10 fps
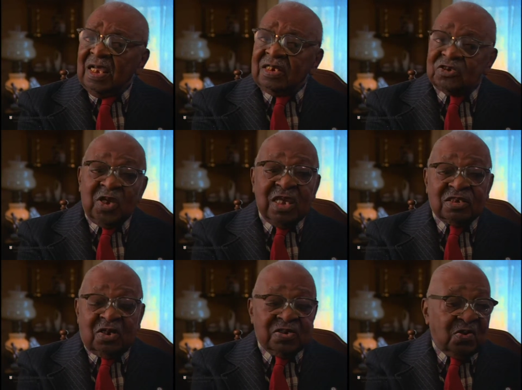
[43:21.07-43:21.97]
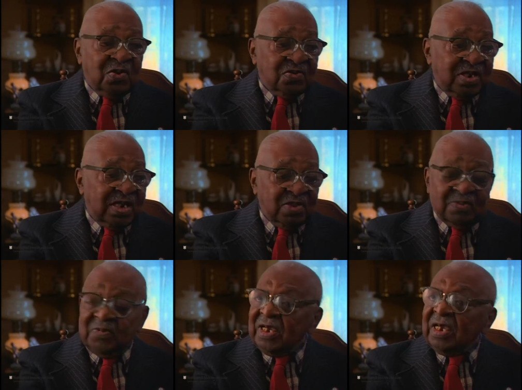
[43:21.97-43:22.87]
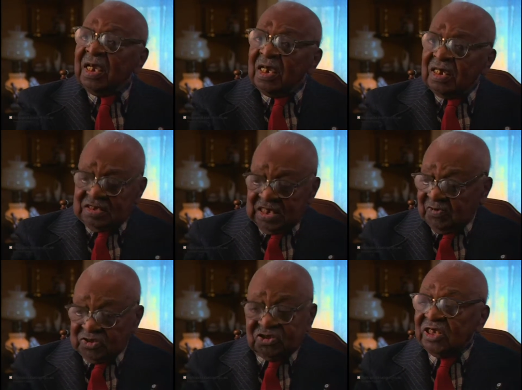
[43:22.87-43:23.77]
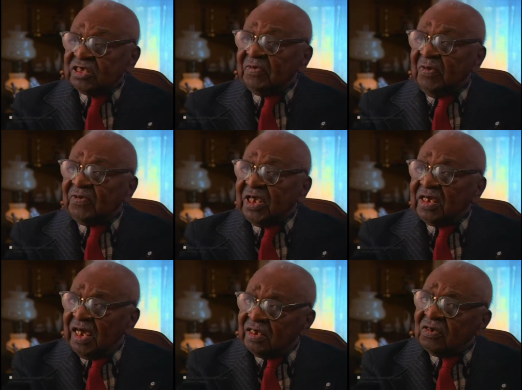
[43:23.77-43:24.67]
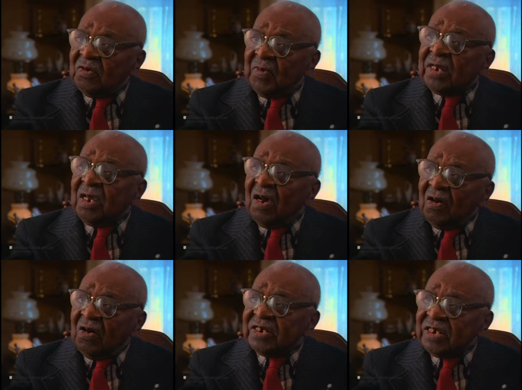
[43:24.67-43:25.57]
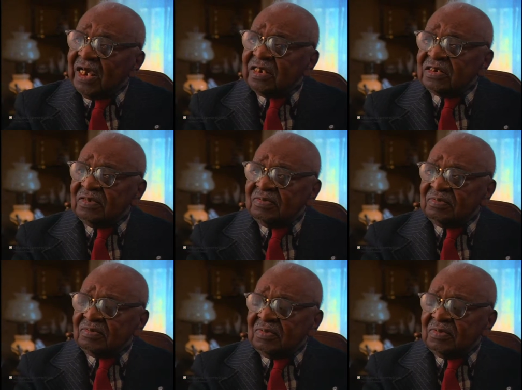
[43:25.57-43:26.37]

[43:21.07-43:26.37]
So he started going around with me, and I would teach him everything I knew about organizing.